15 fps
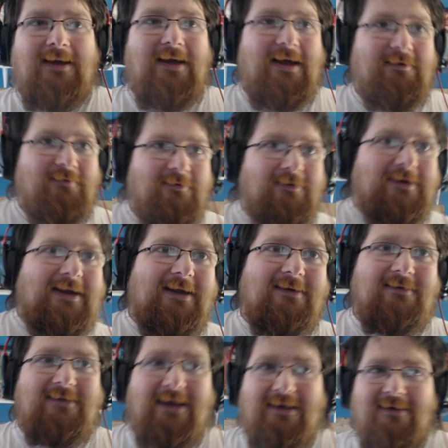everyone get
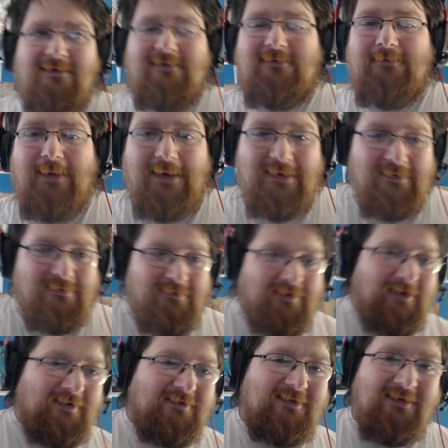pinged,
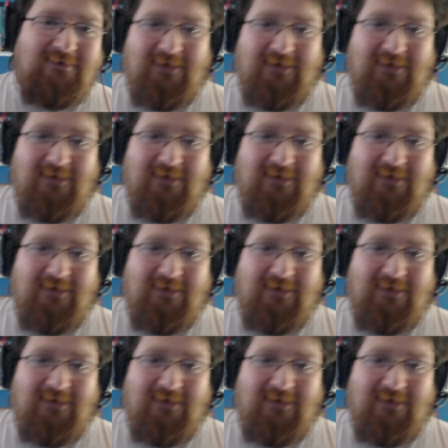cast this,